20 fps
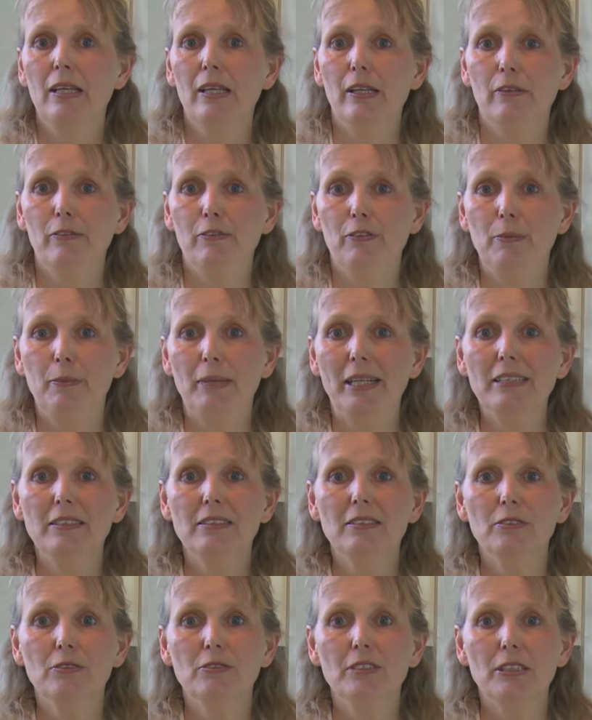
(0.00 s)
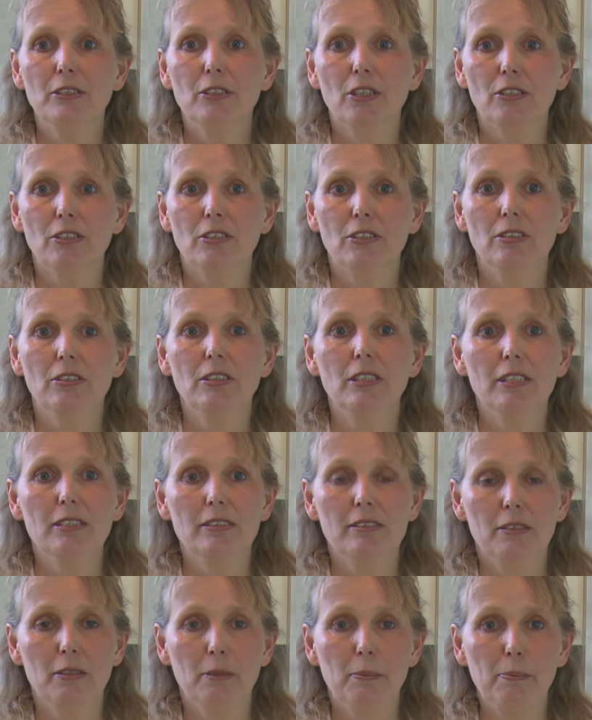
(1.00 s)
Information reduction
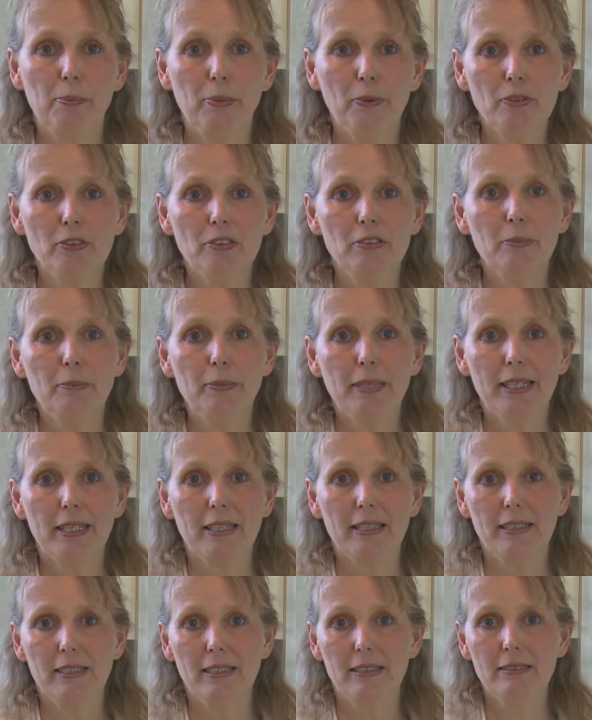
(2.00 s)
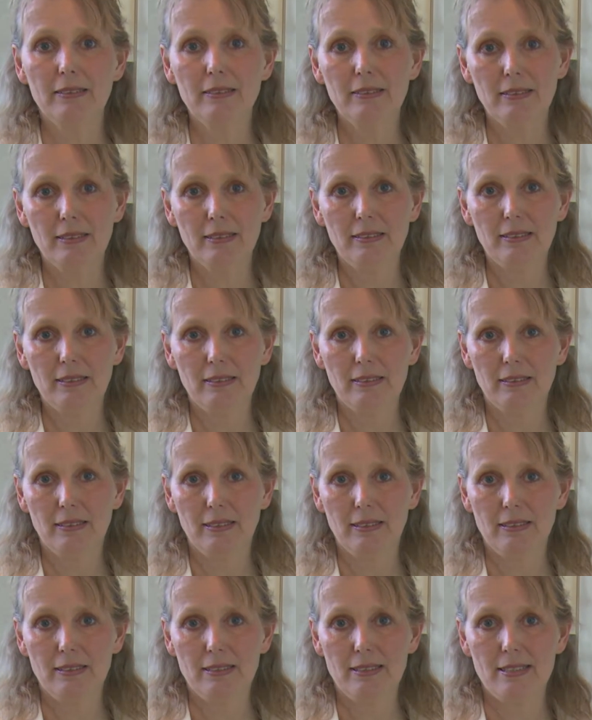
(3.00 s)
is an important big idea in
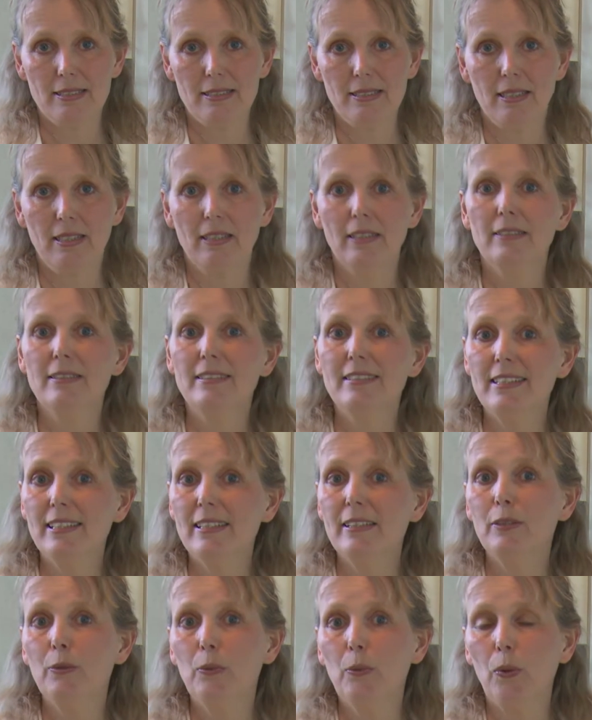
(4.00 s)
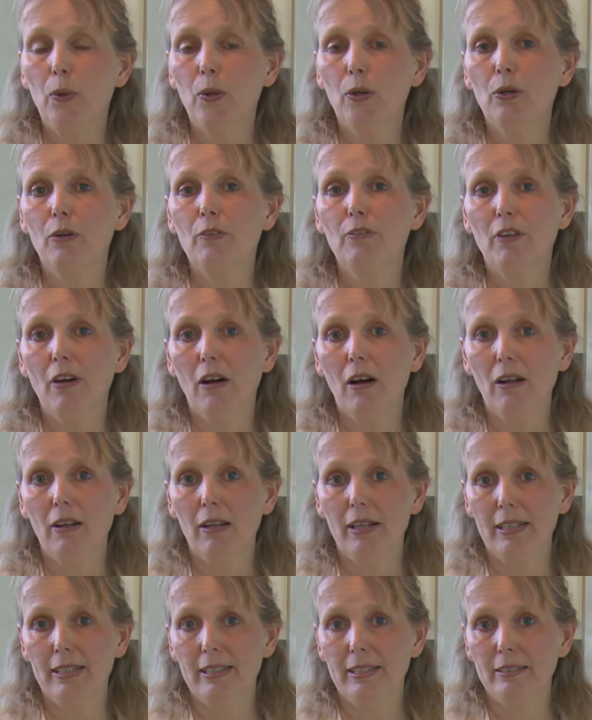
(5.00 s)
statistics. See the work of
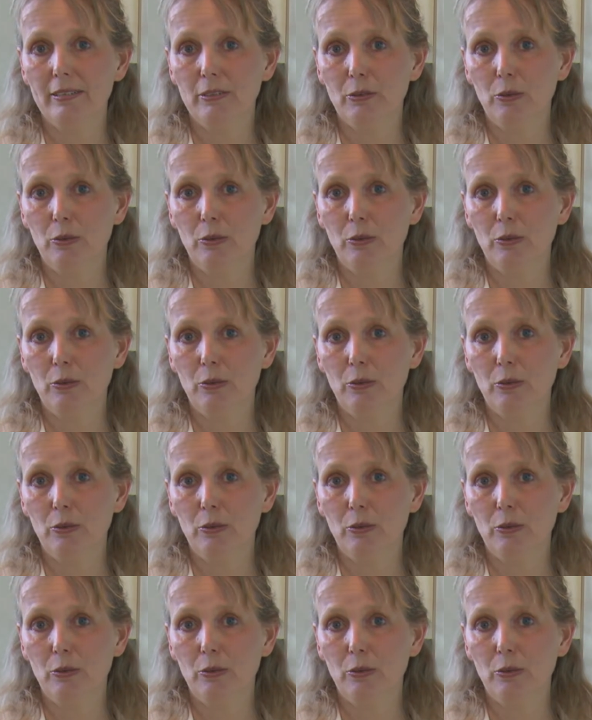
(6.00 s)
Gall and his